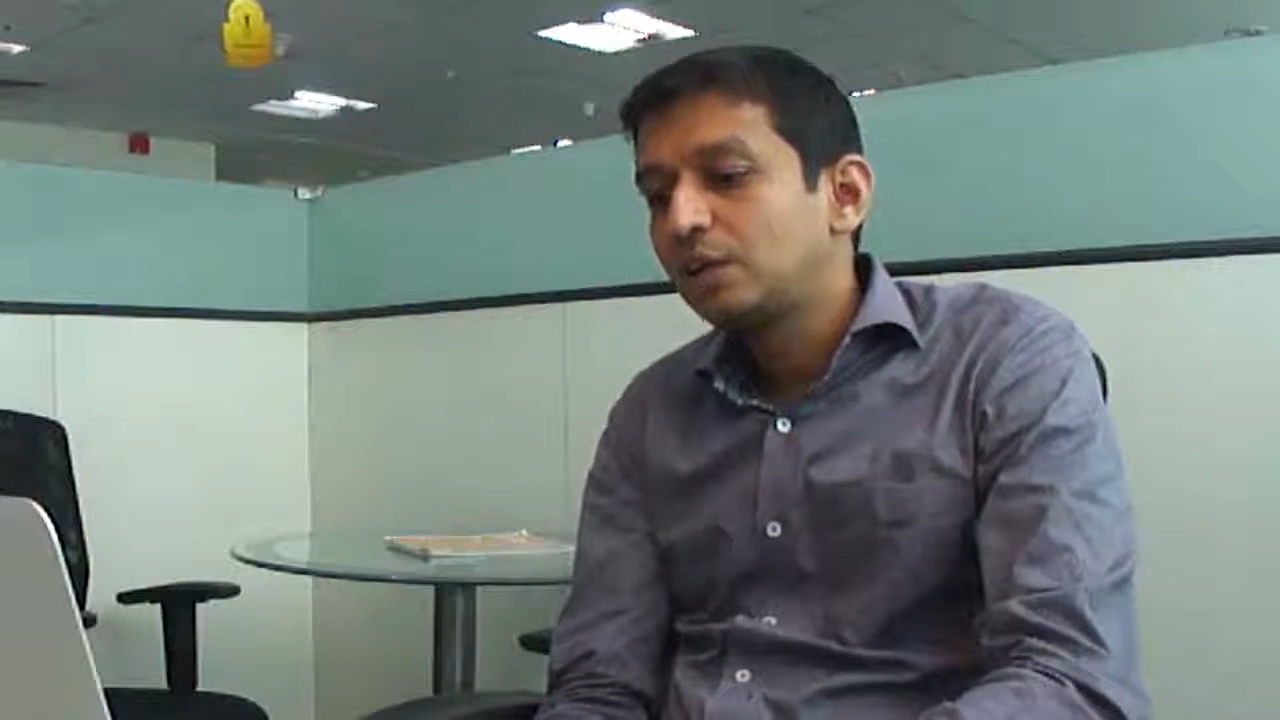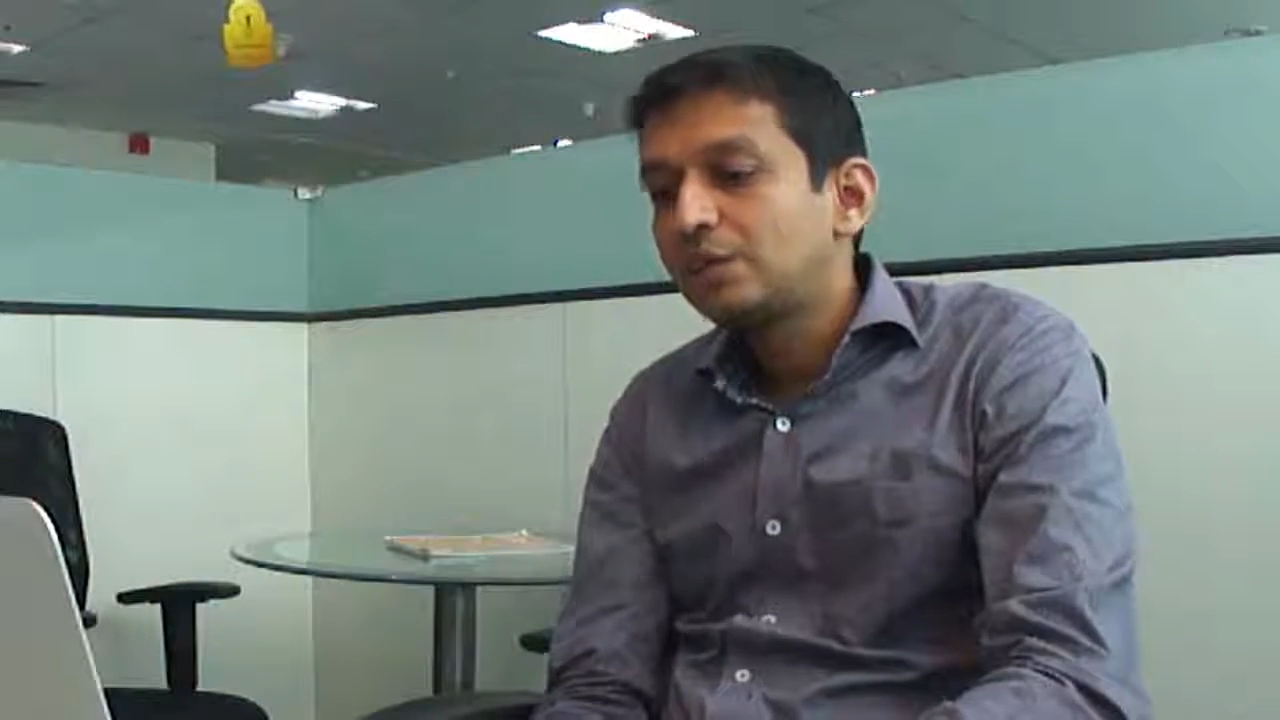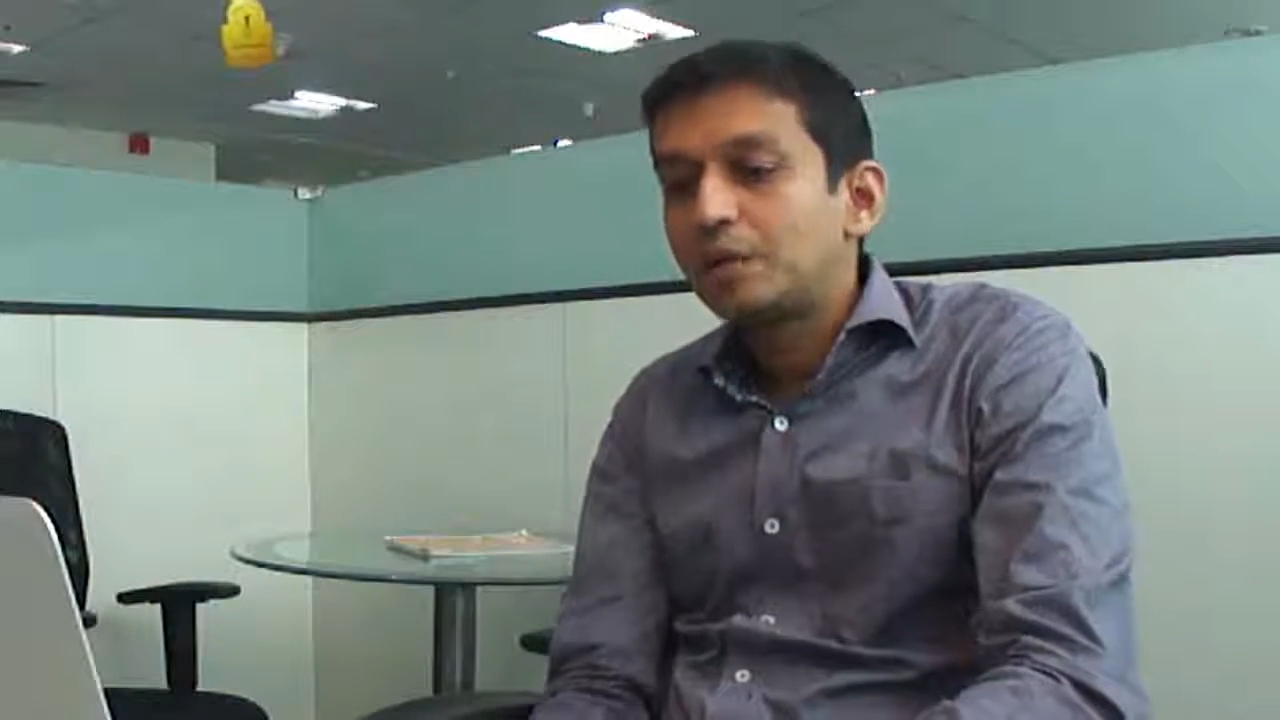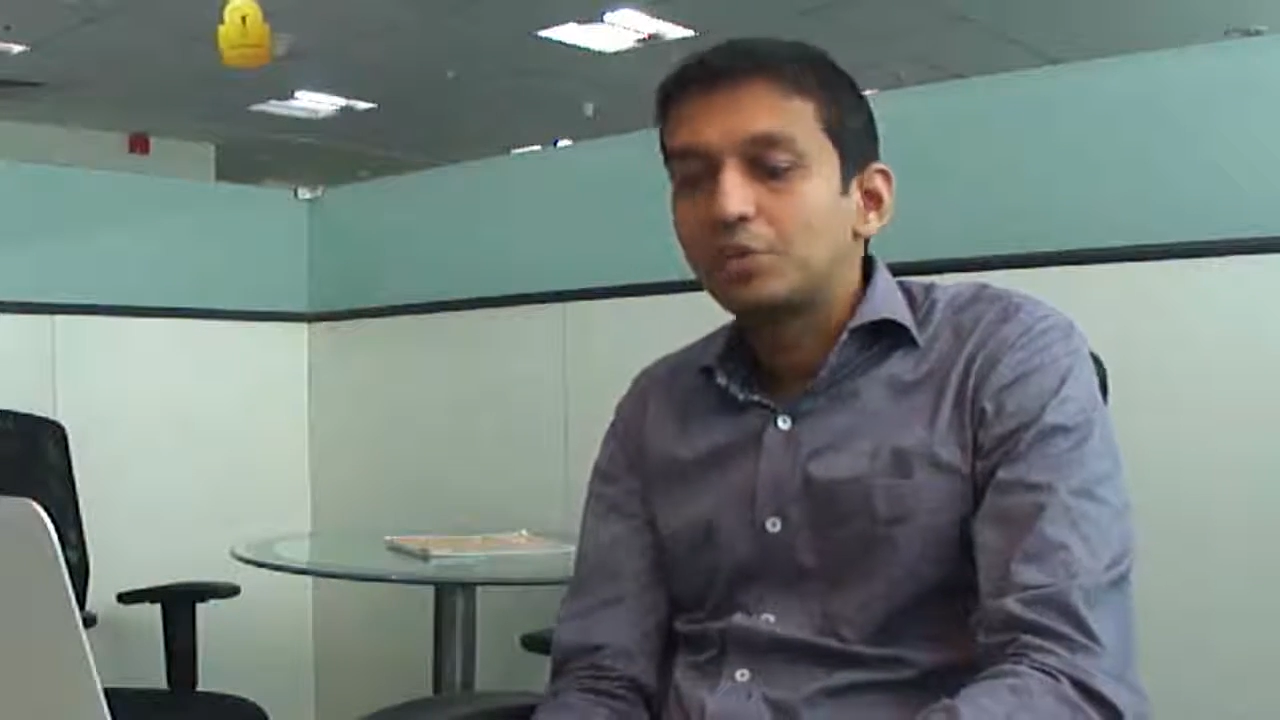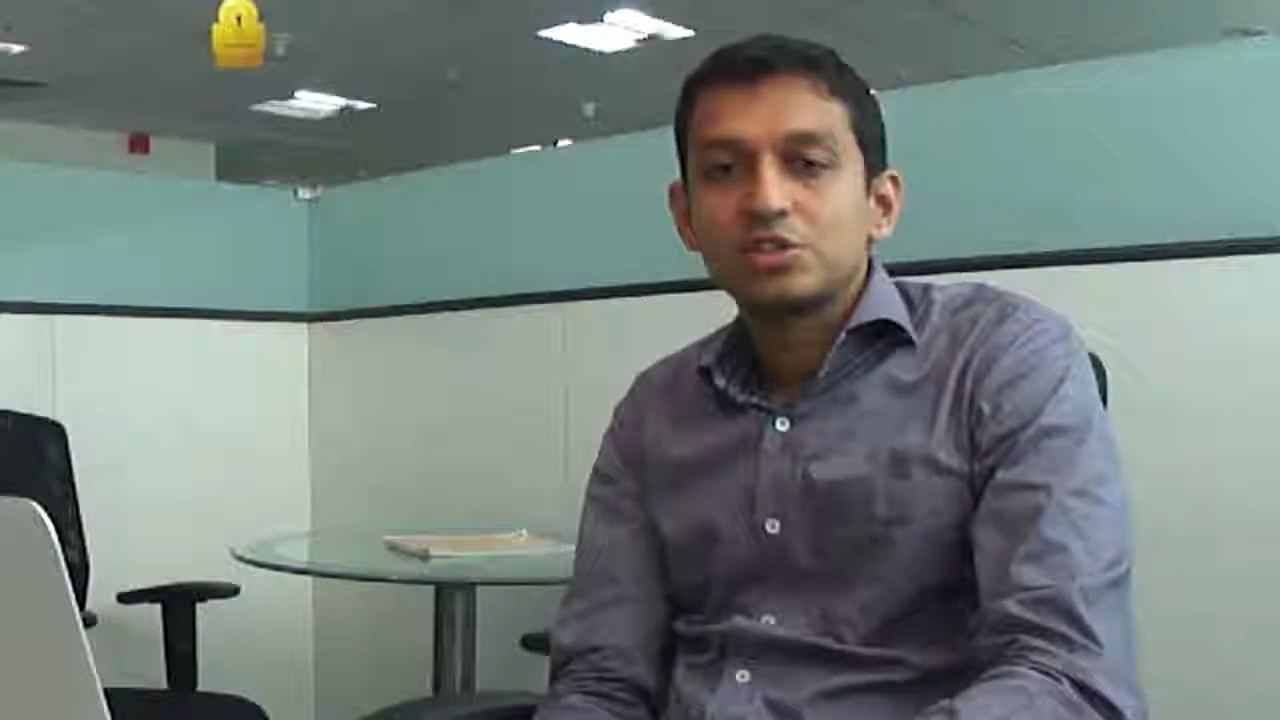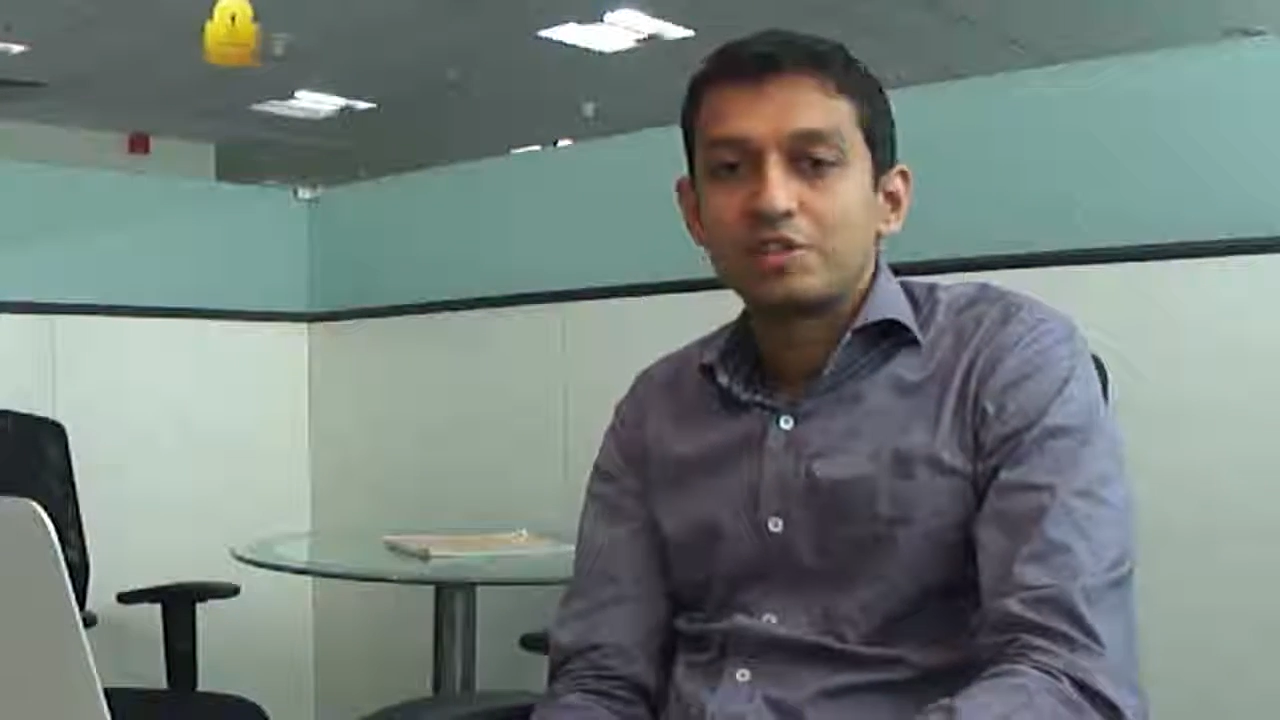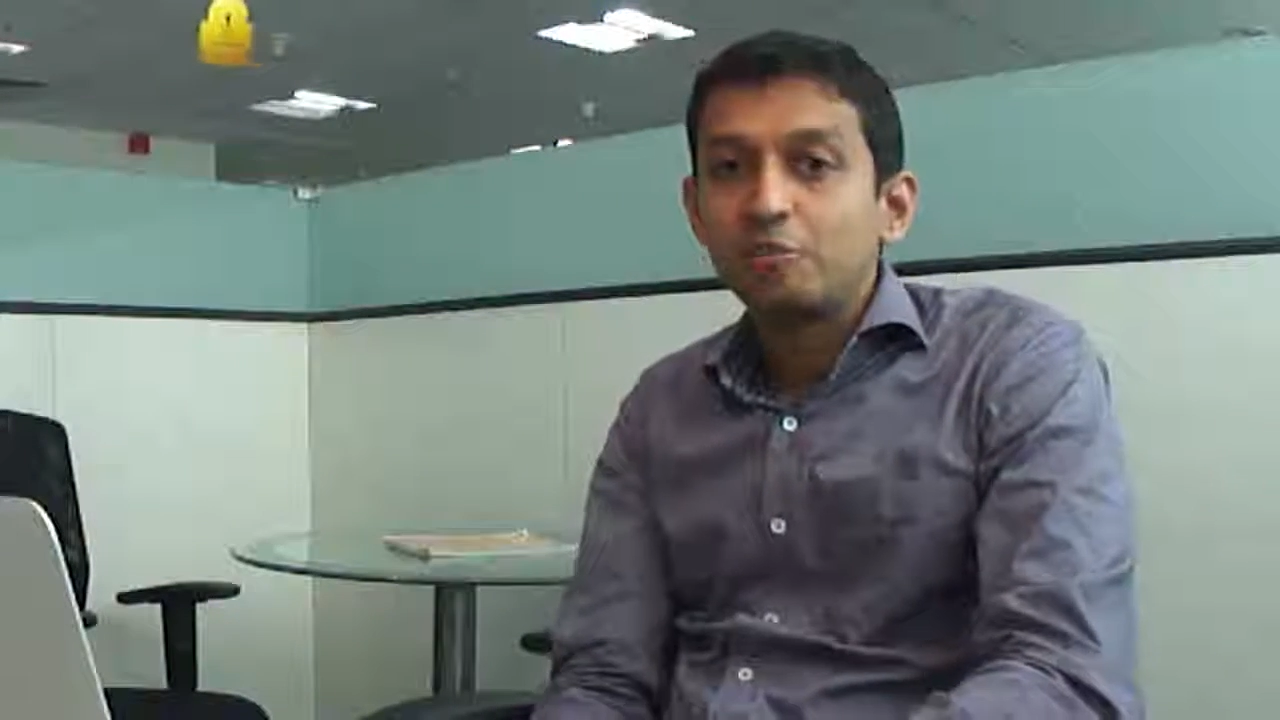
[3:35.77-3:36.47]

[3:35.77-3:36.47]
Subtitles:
Because